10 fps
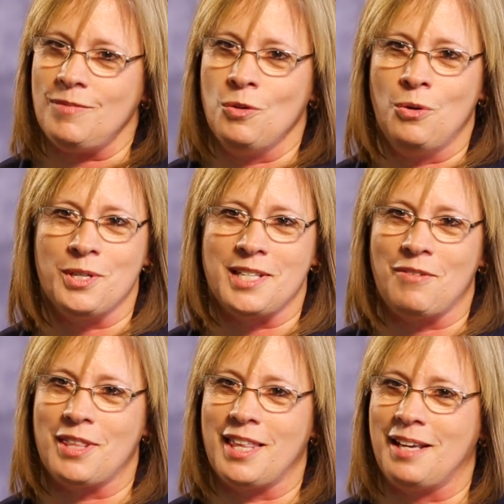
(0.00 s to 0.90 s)
of course,
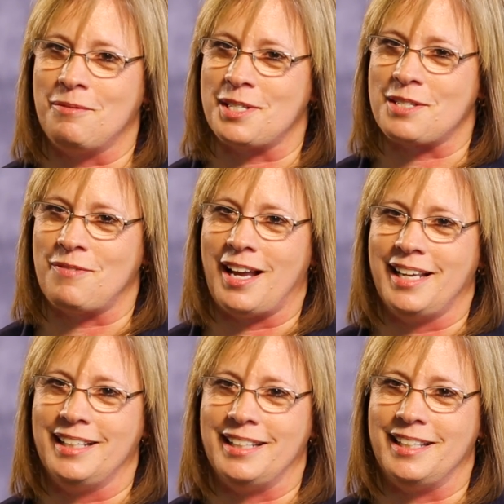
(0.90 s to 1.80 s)
everything was
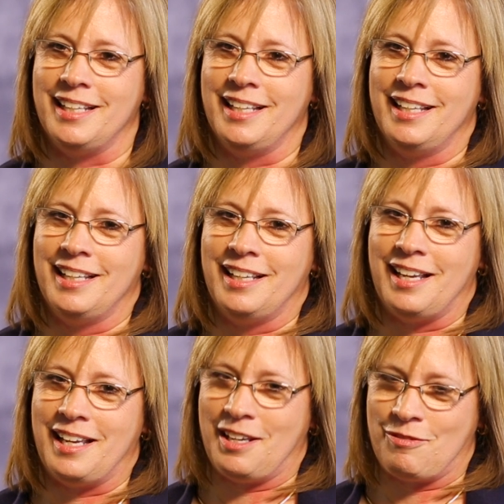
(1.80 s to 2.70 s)
fine and
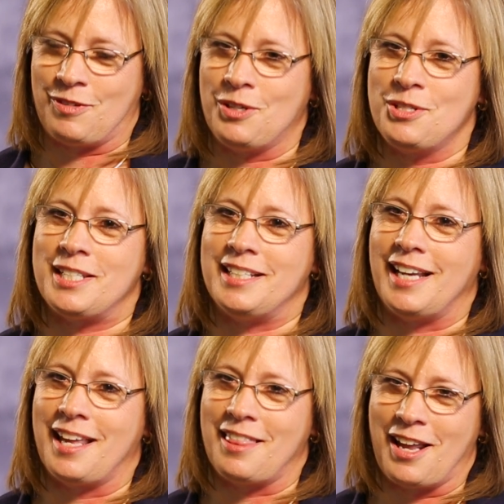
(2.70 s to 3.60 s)
at first,
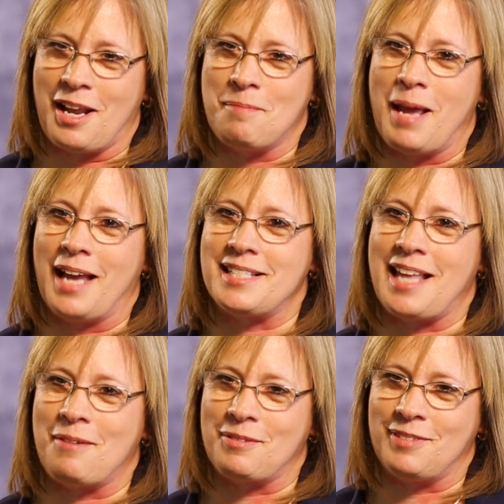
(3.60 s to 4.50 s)
and I thought I'd pass
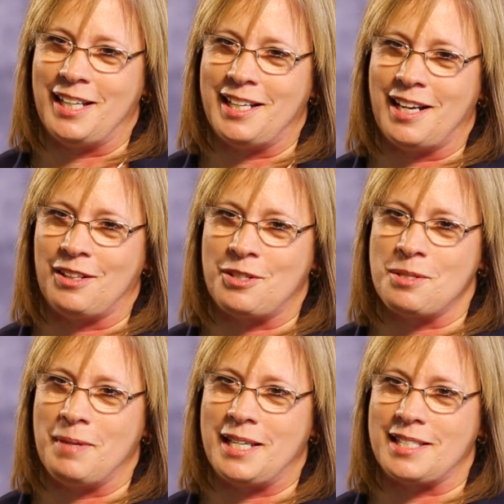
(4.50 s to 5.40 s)
that with flying
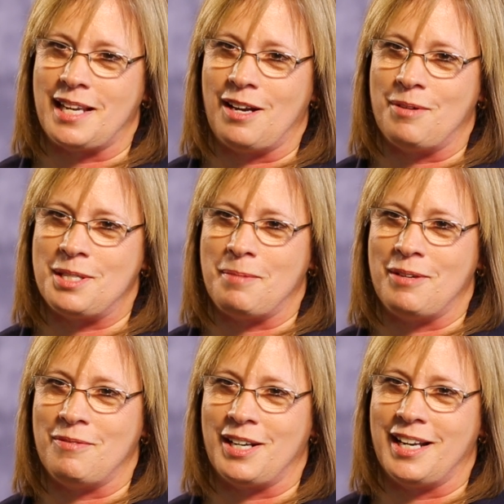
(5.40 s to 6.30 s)
colors because I'd always
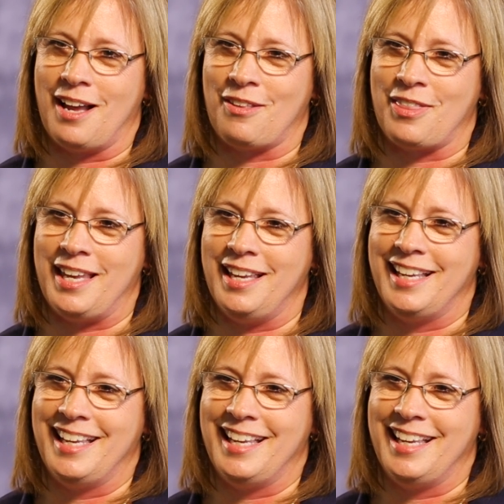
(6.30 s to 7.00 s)
been very healthy